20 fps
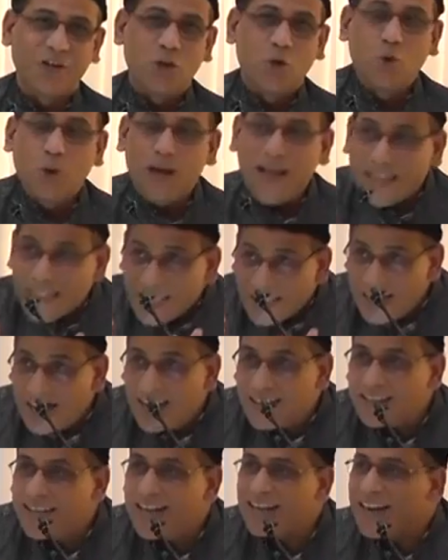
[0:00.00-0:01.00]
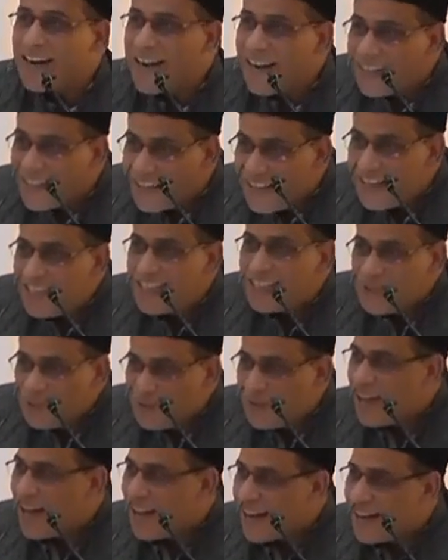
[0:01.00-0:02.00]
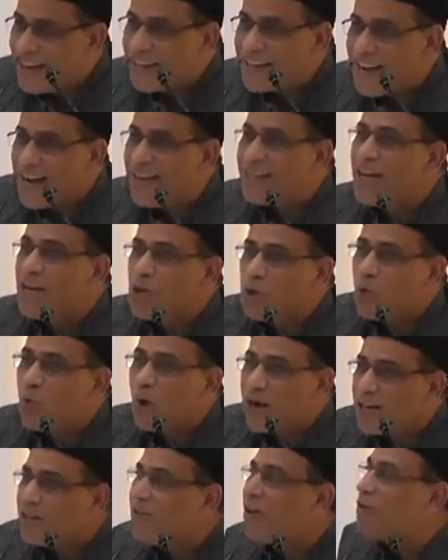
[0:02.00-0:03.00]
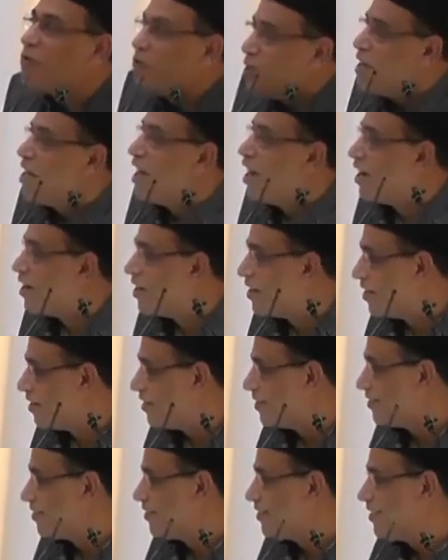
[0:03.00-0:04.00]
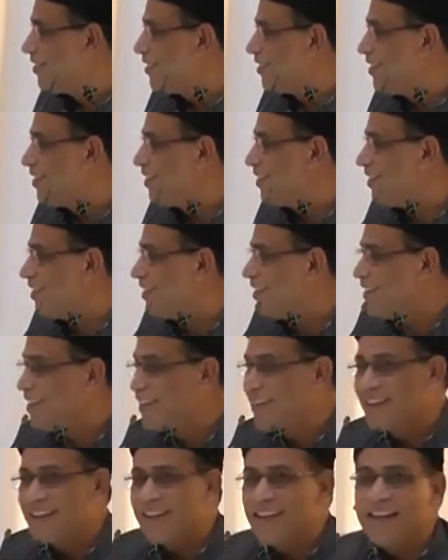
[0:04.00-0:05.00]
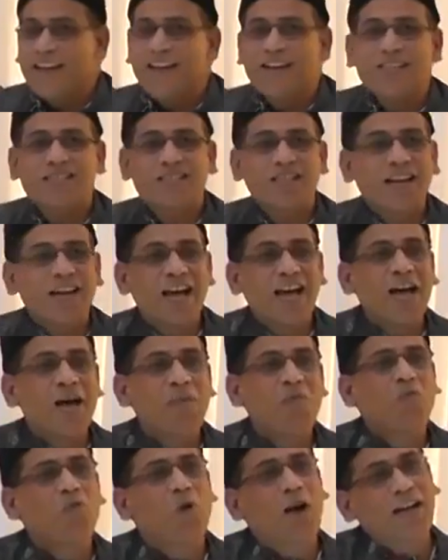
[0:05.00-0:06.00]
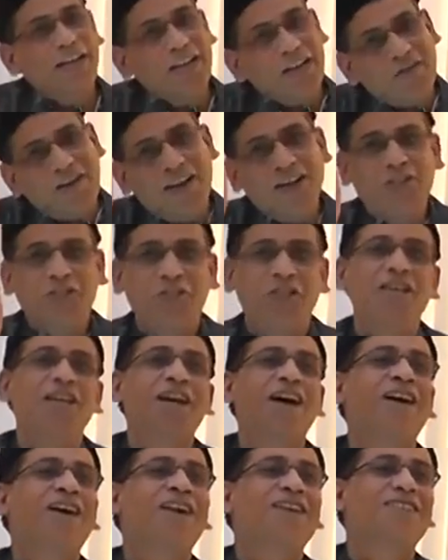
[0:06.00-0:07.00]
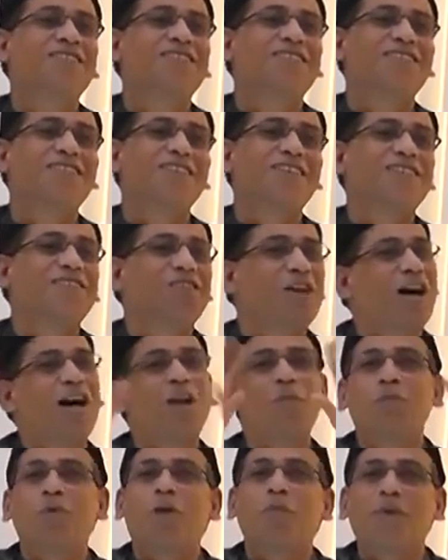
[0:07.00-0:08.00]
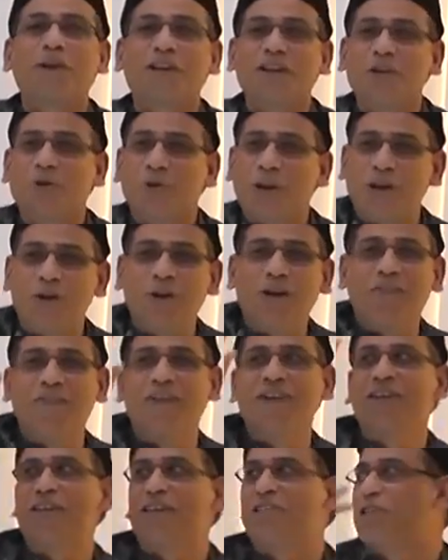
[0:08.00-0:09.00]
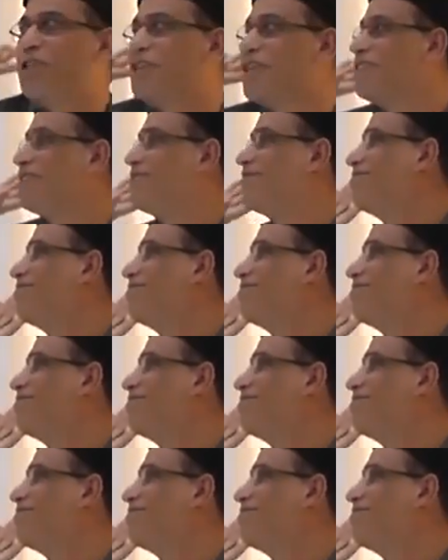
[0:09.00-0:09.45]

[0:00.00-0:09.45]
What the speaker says: to assert that at least we are entitled to whatever we earn. In Islam, whatever she earns is her property, you cannot even touch it.